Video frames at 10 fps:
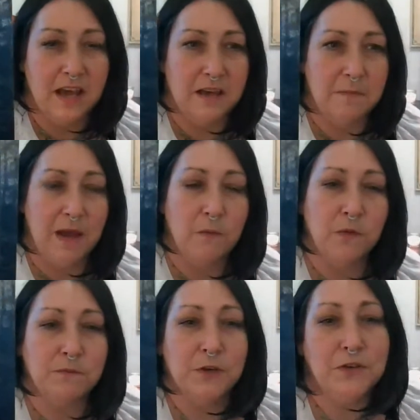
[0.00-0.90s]
I'm
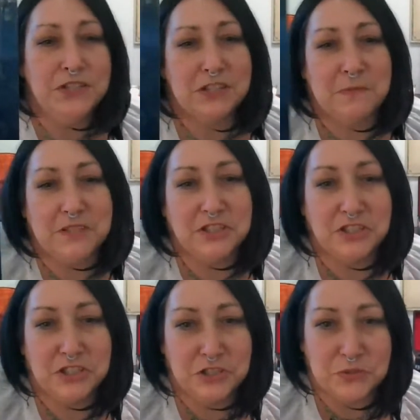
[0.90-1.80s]
going to
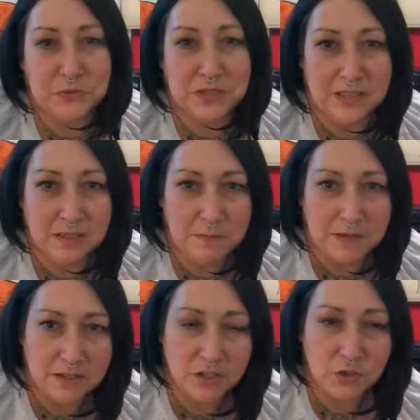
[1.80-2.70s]
mention too that
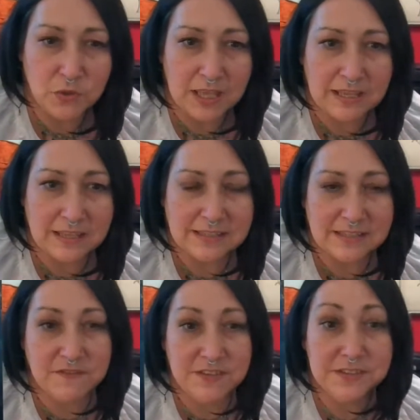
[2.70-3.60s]
anybody who has
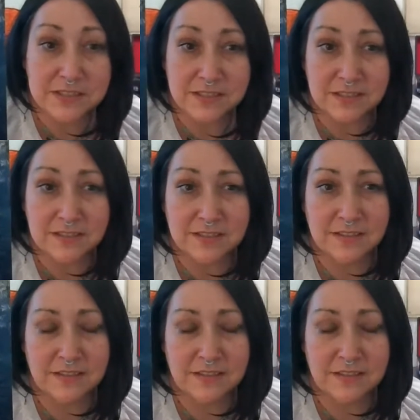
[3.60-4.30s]
visited